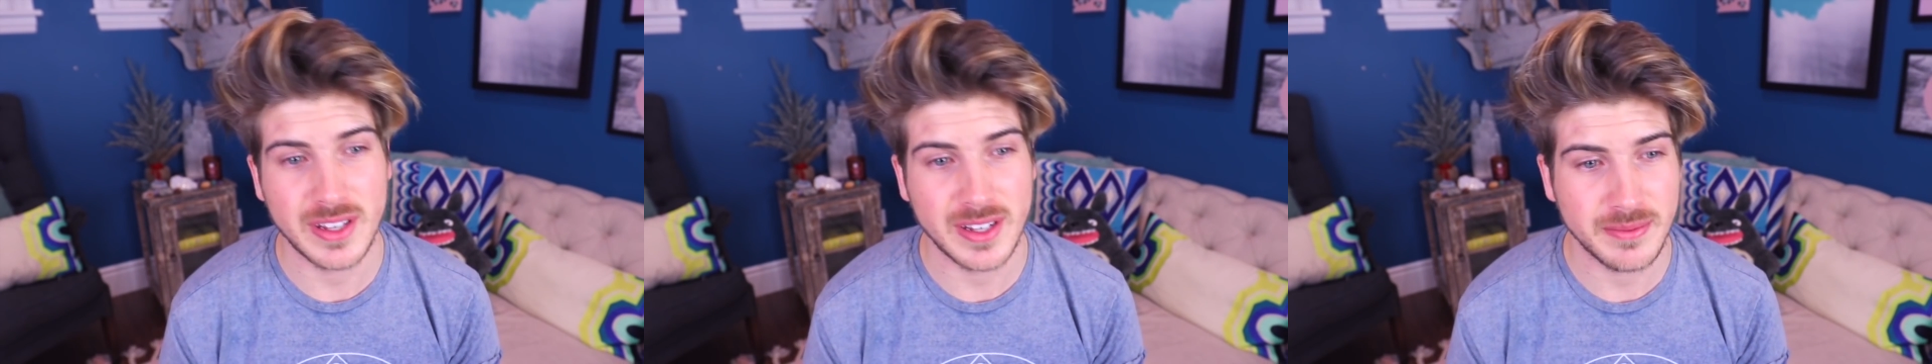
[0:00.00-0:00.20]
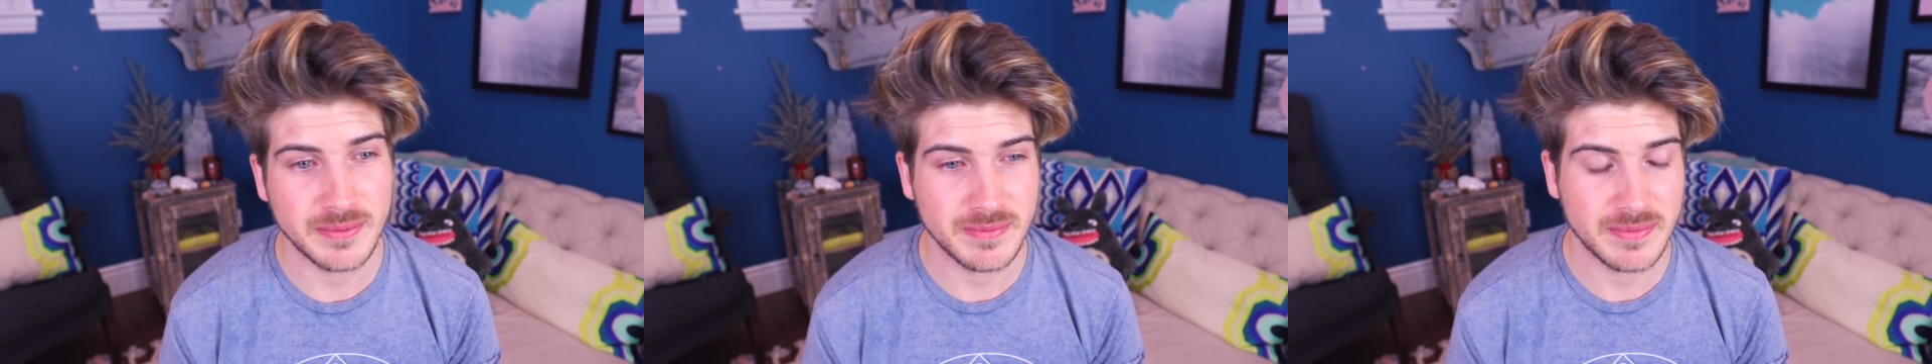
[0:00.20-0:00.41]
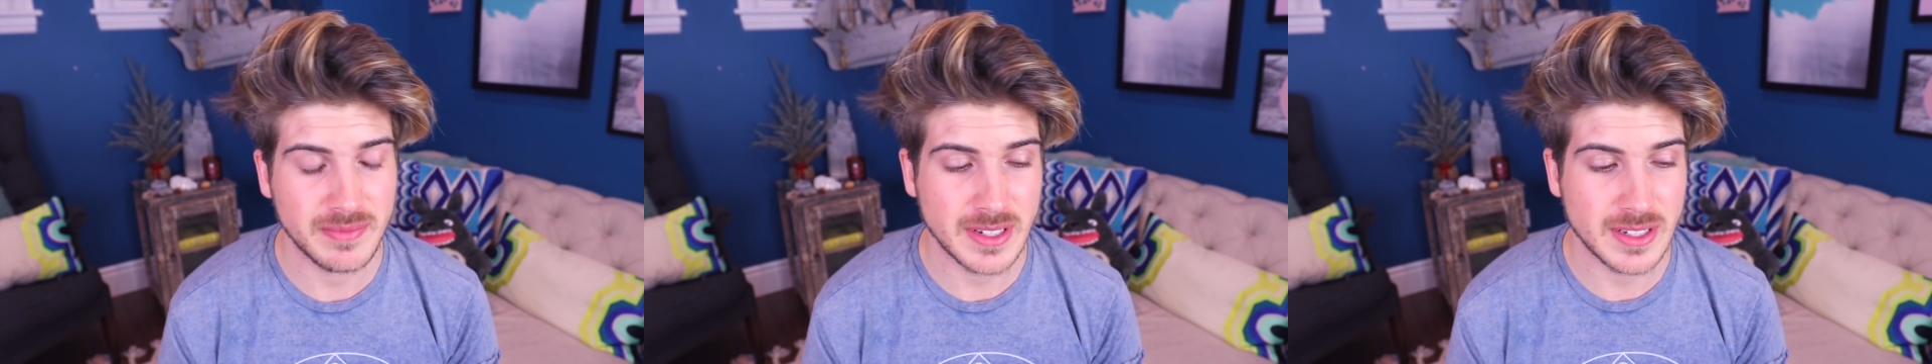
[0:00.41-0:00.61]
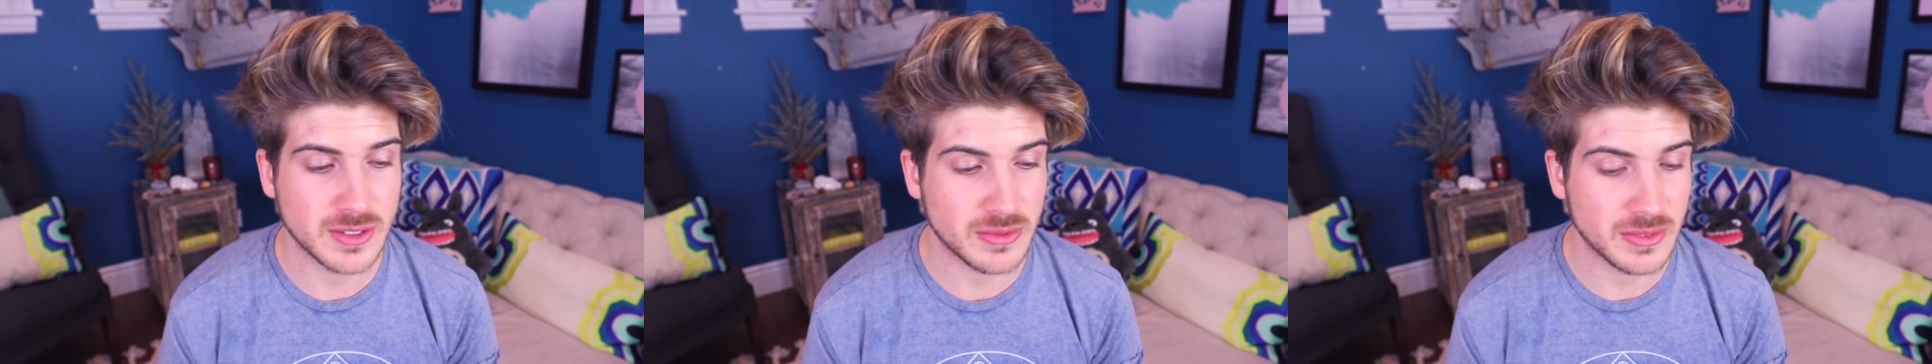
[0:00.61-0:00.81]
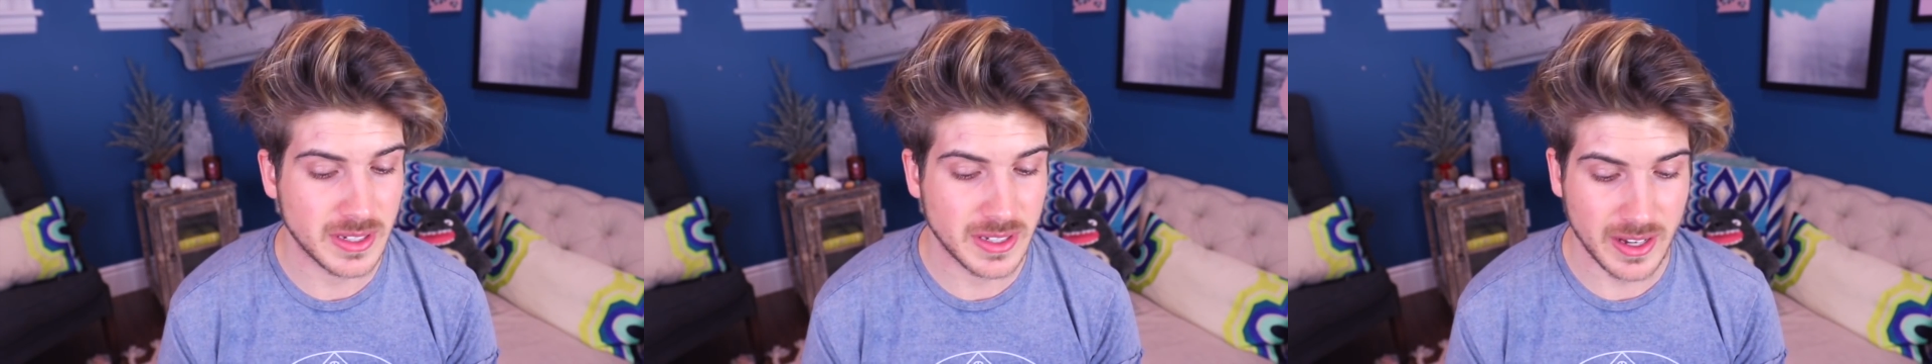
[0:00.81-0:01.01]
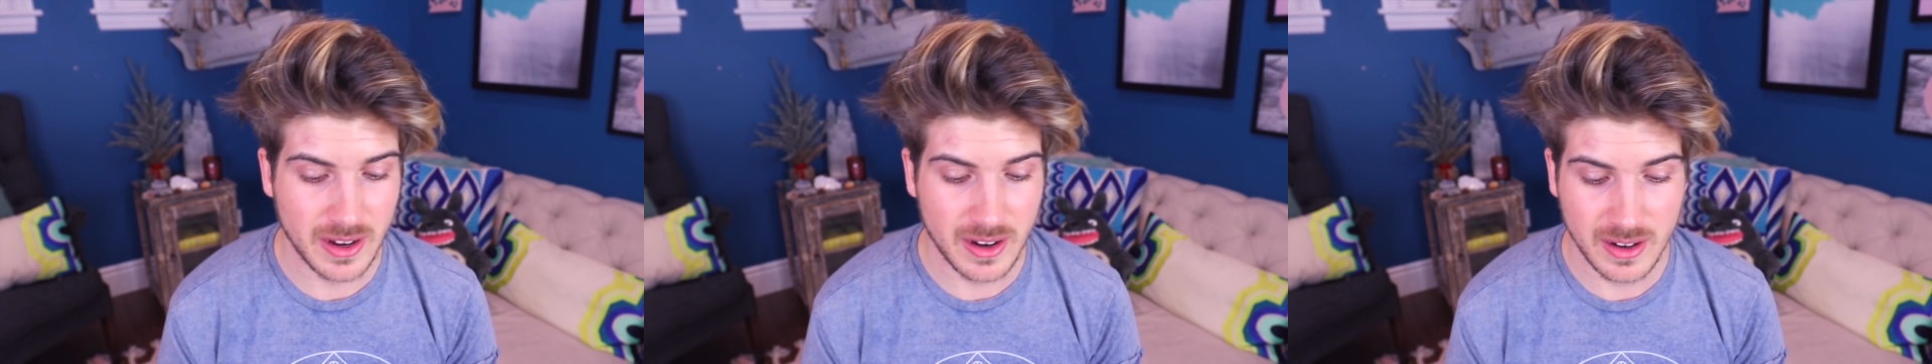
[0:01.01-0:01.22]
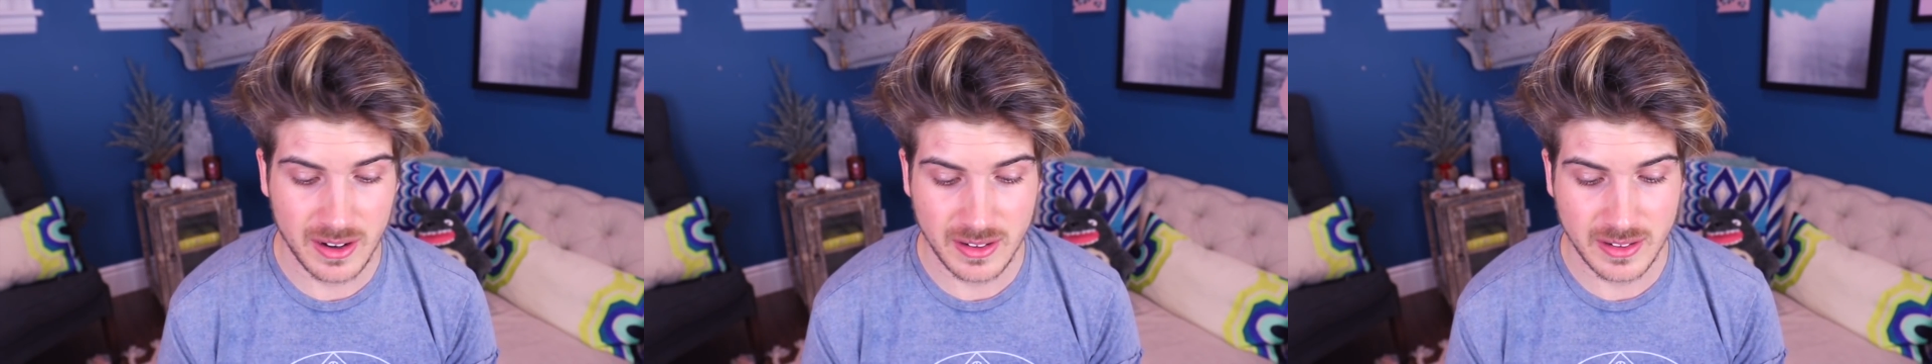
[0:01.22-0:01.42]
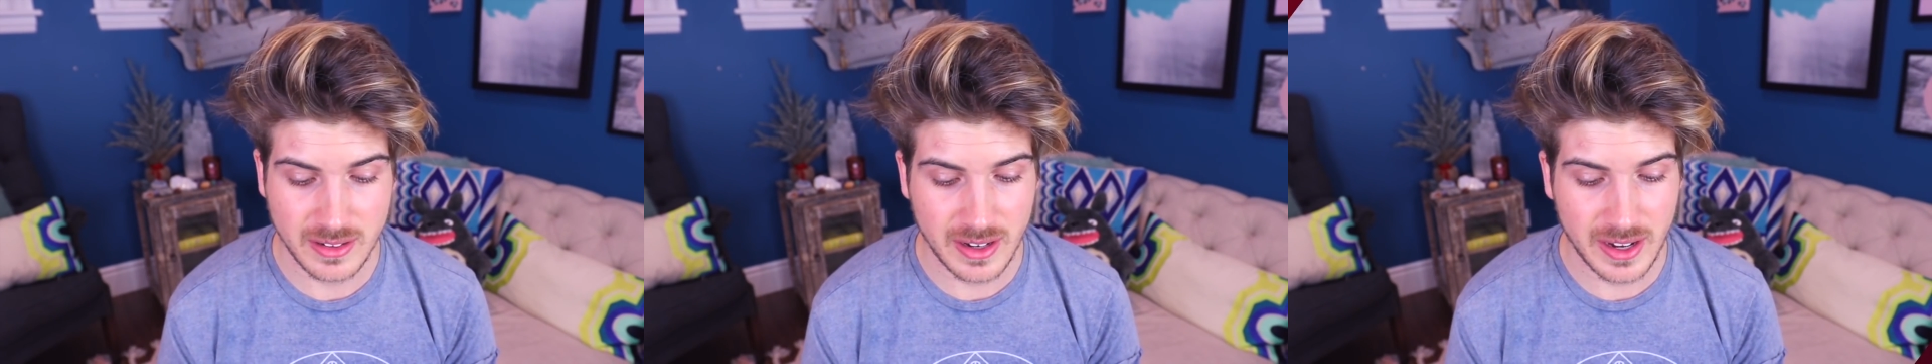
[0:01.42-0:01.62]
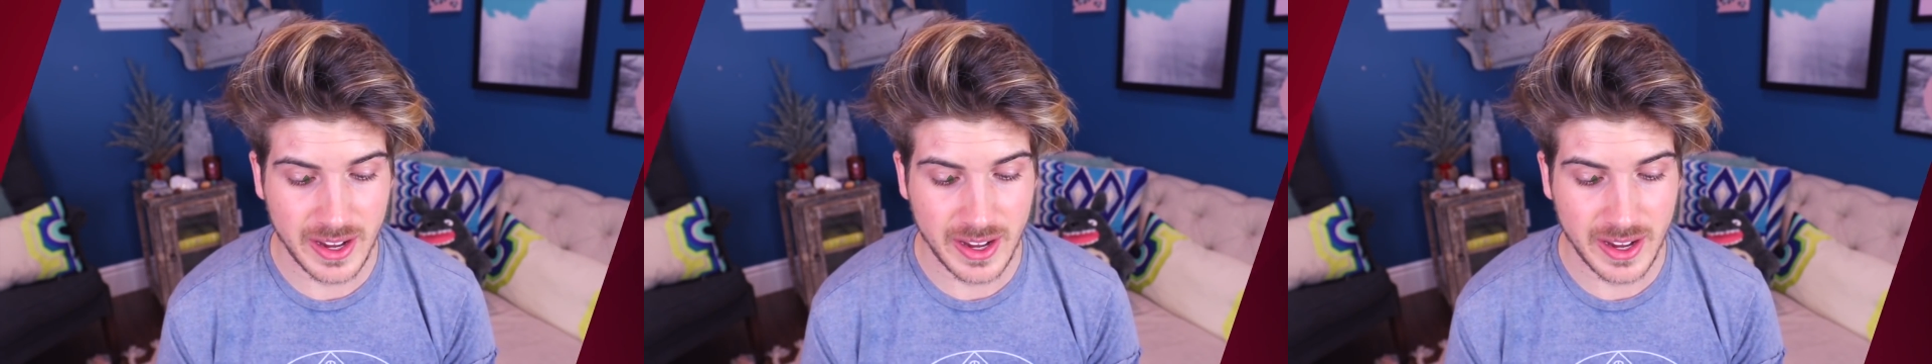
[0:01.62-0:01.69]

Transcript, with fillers: them. It's really hard.